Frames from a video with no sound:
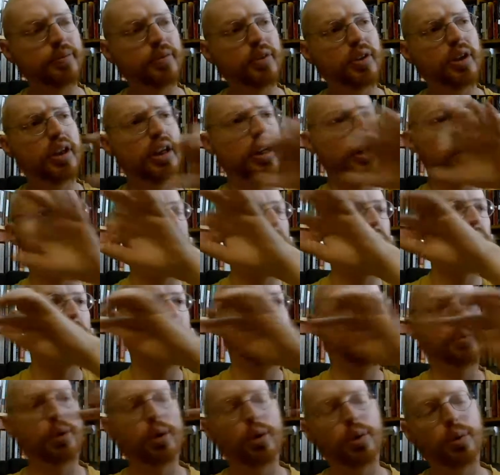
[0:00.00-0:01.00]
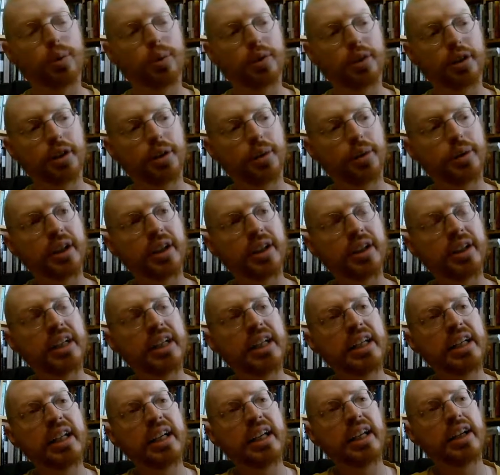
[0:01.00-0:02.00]
Uh, so the bolt will go in.
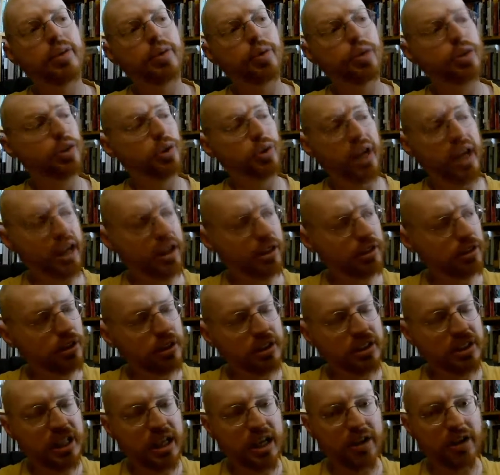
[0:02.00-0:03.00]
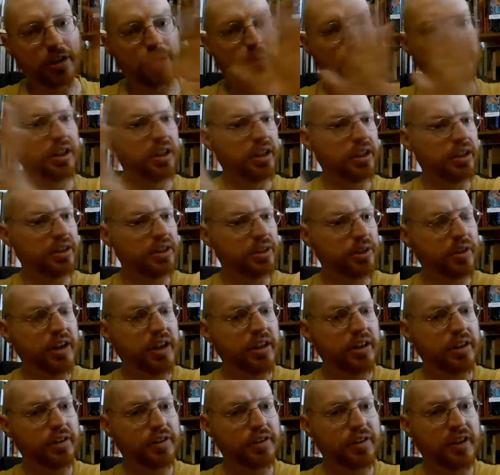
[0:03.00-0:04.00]
You can't look down it because you've
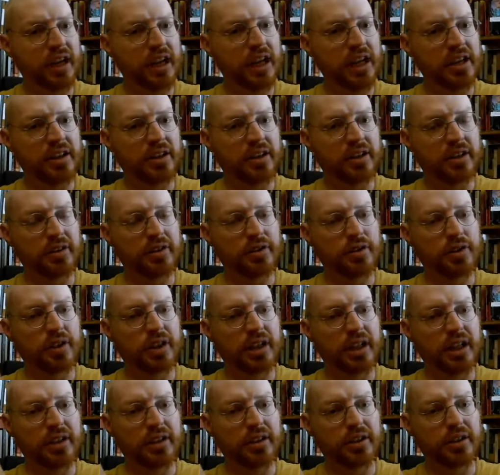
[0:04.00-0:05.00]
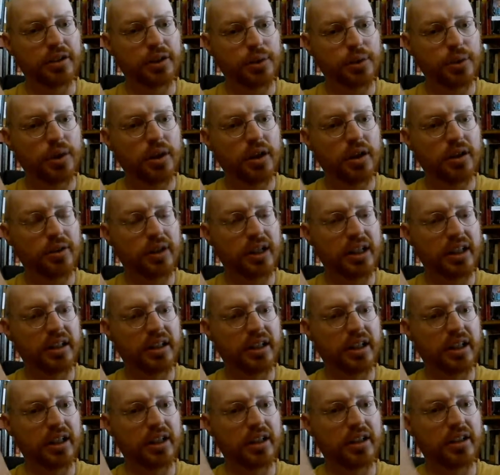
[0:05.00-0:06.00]
got the fan in the front end of the truck right
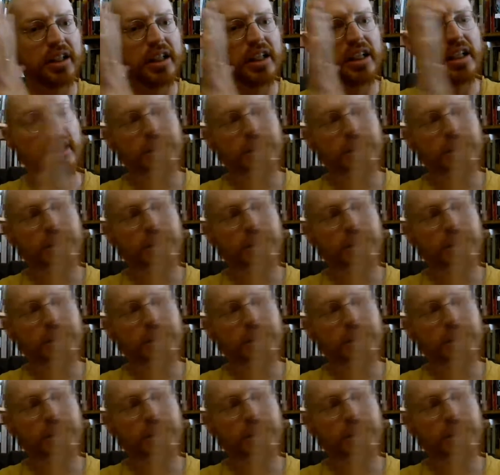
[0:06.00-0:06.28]
there.